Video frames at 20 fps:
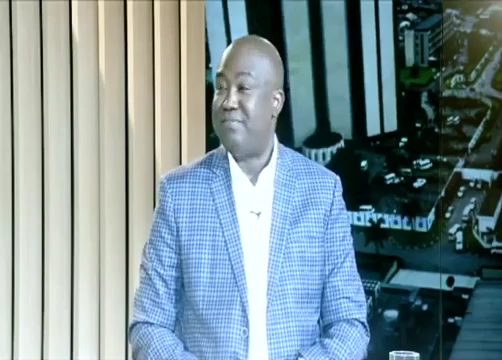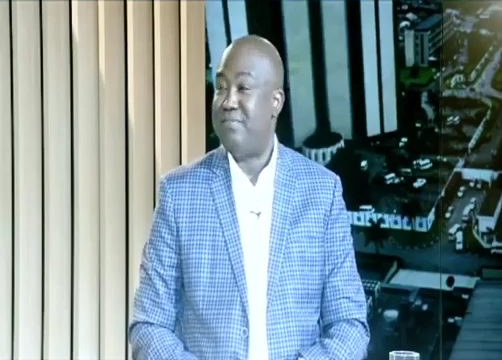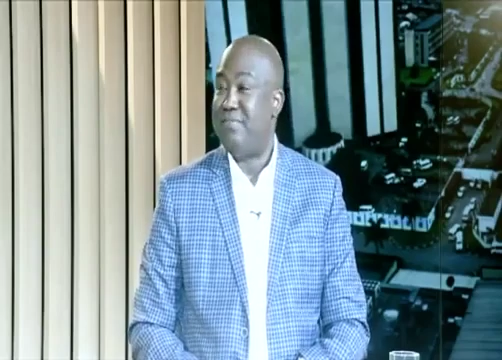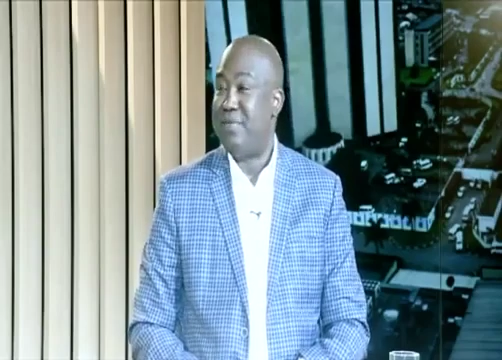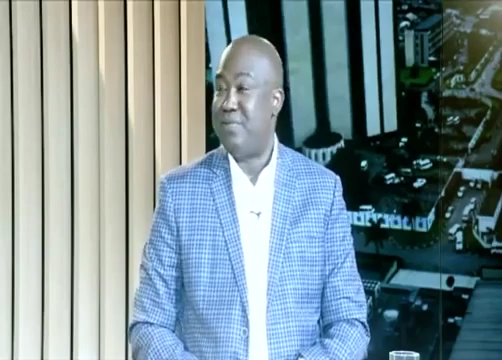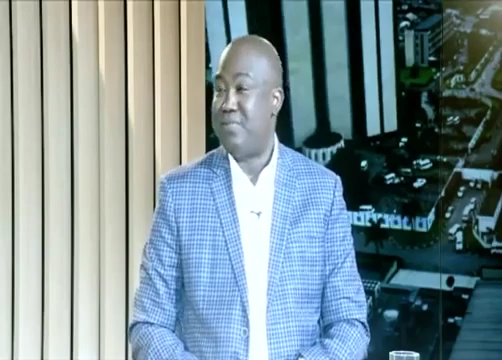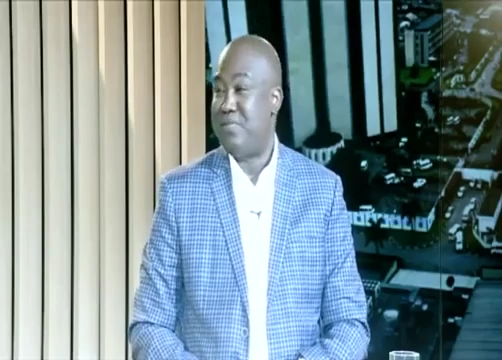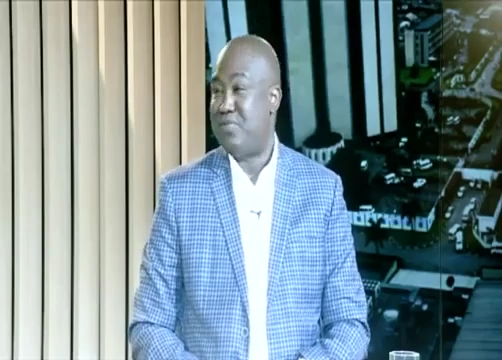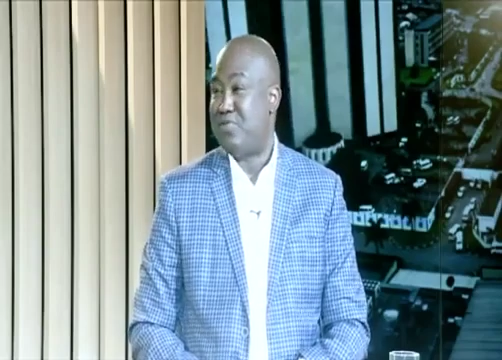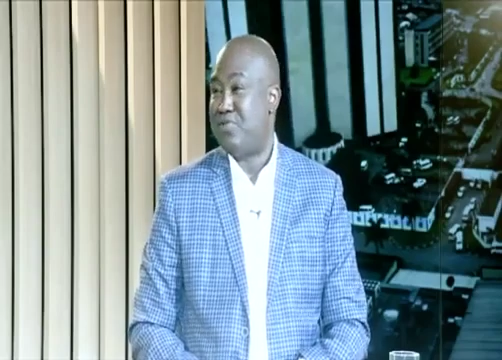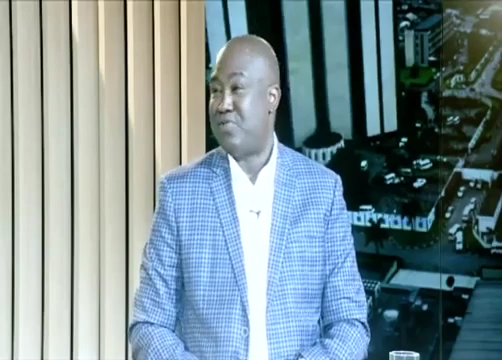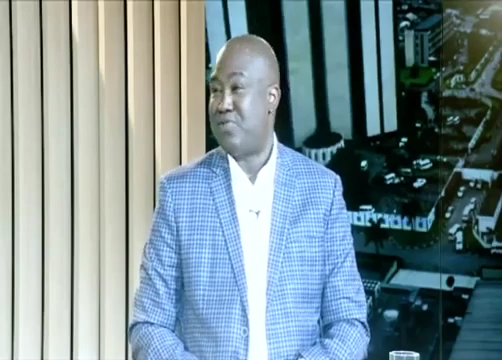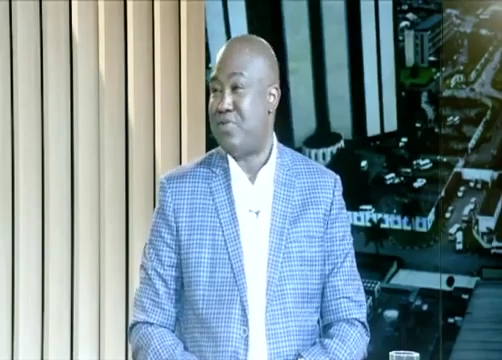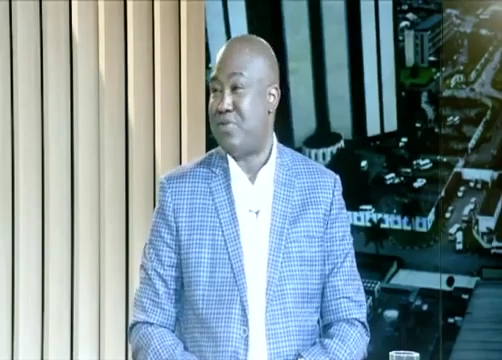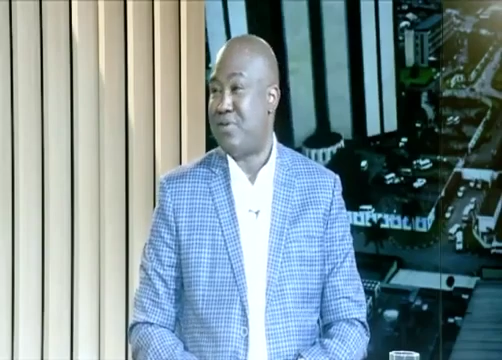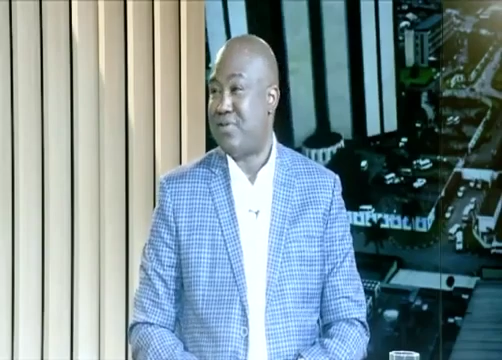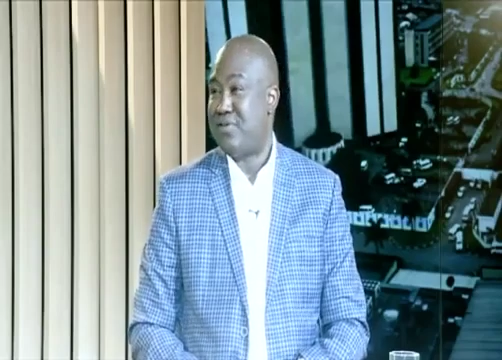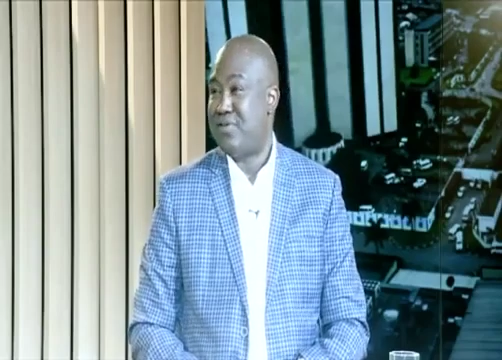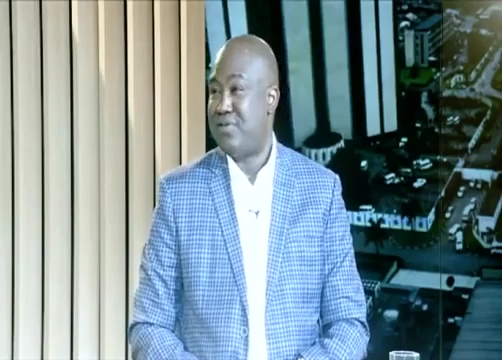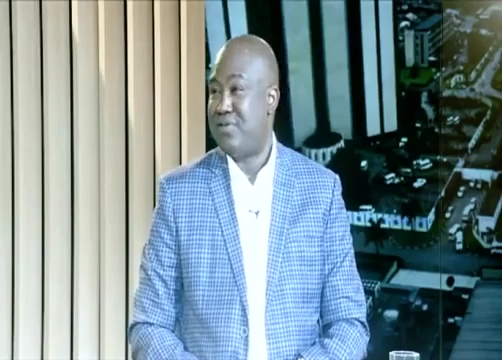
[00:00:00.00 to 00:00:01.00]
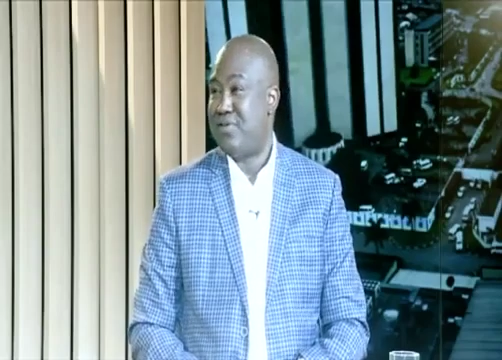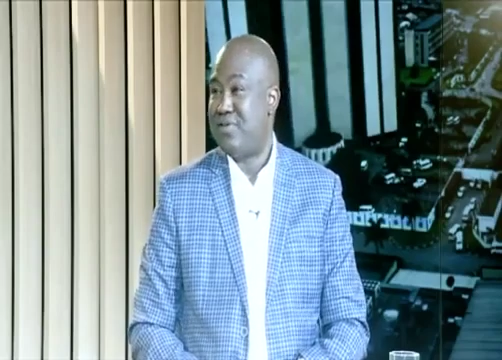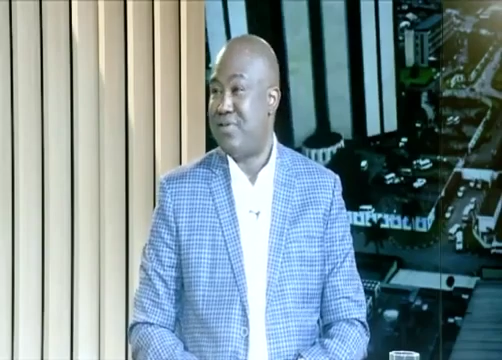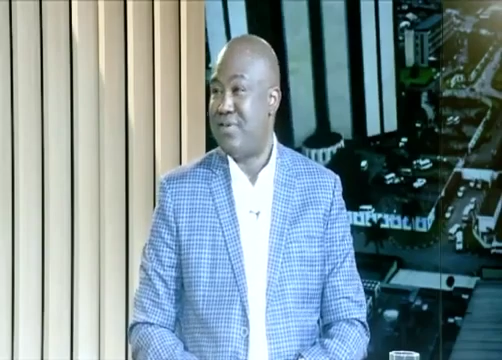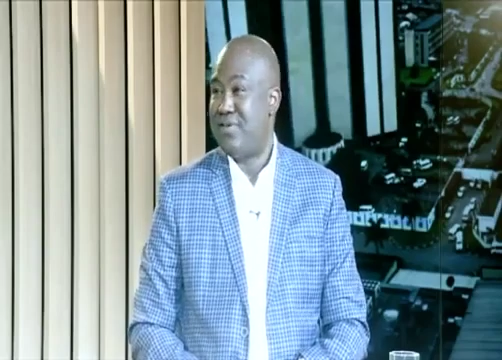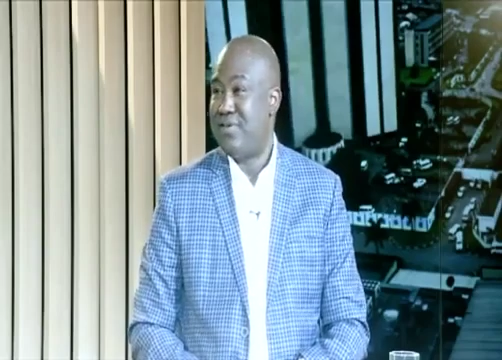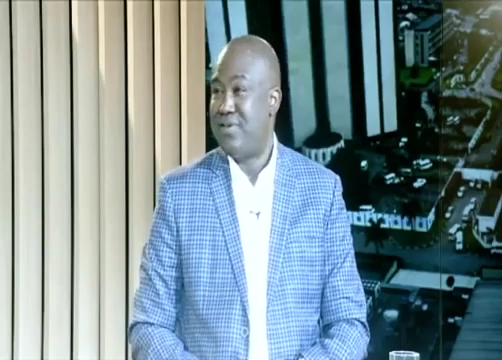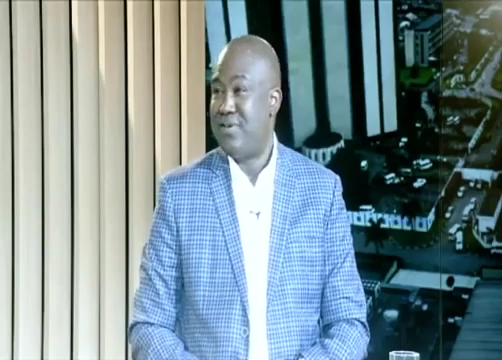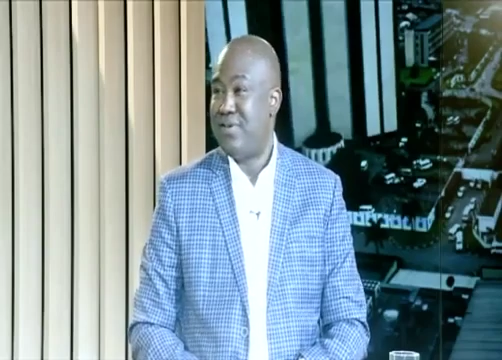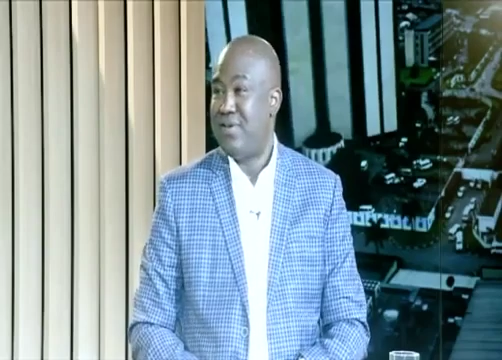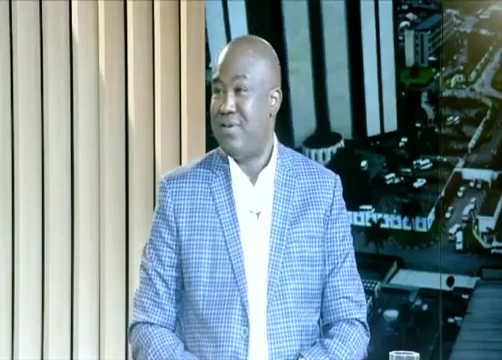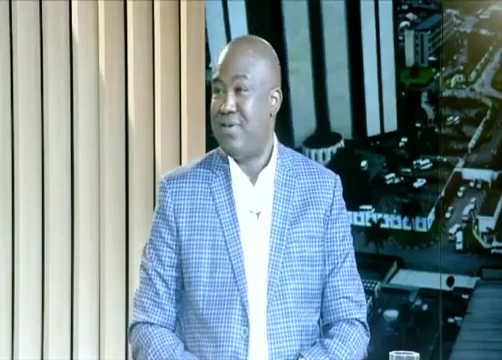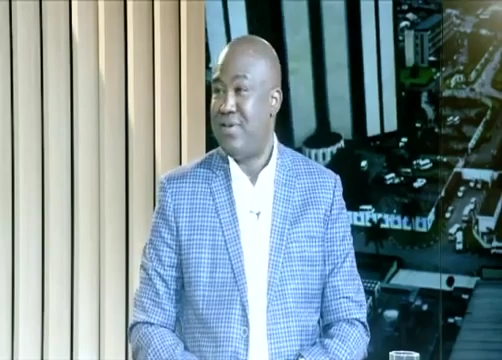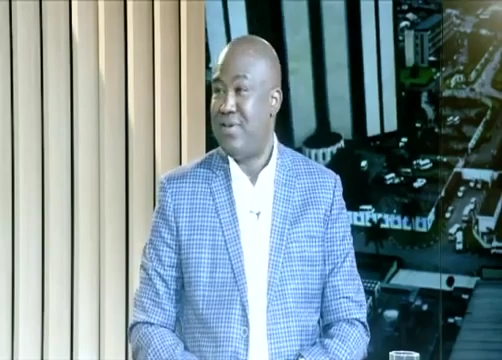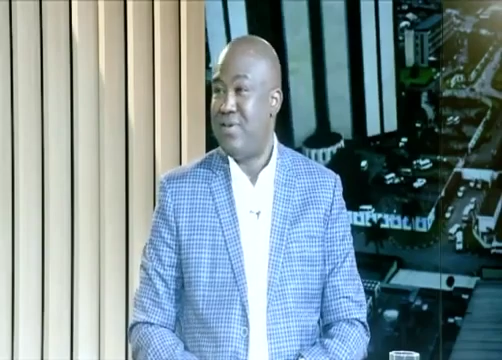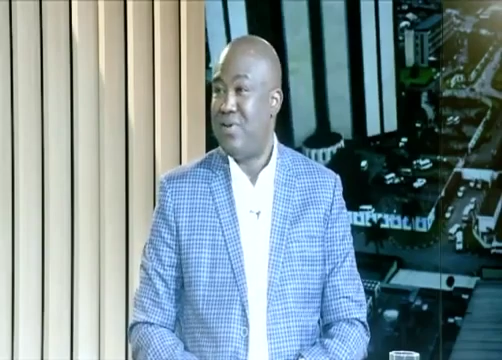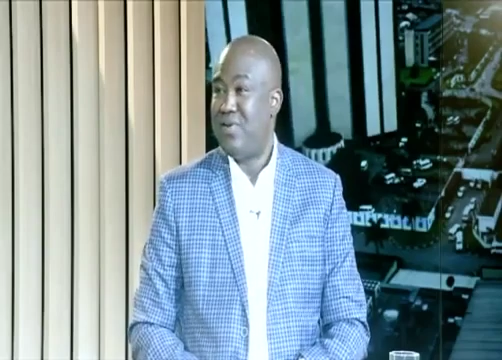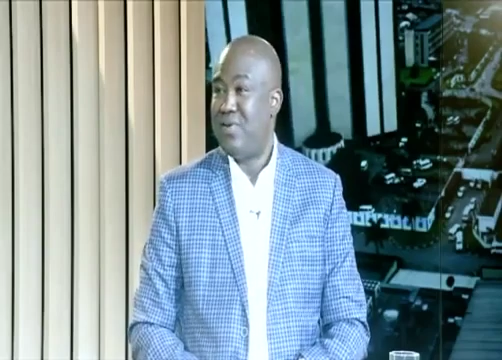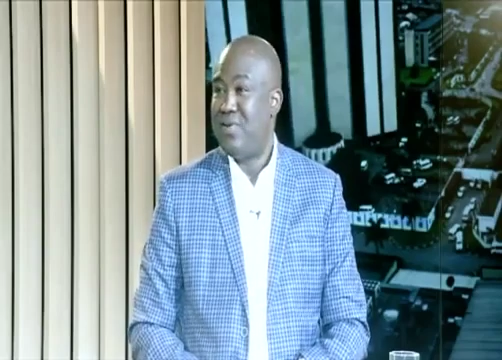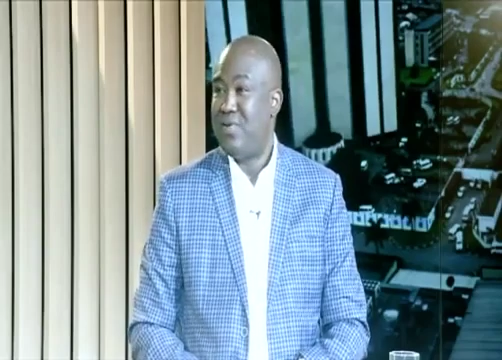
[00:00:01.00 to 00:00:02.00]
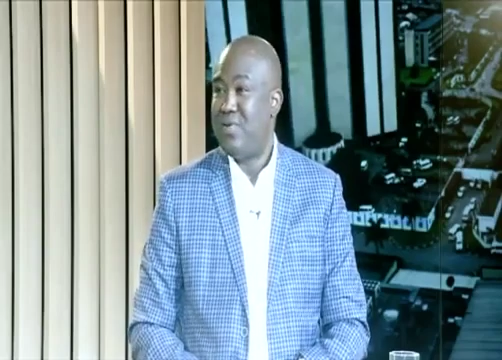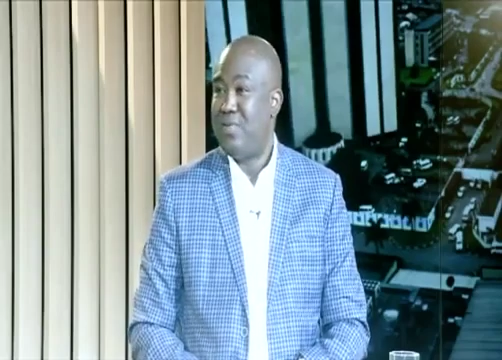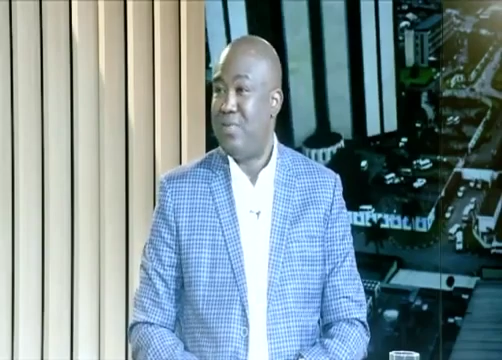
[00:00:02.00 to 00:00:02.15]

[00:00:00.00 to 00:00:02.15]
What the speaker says: People's Trust were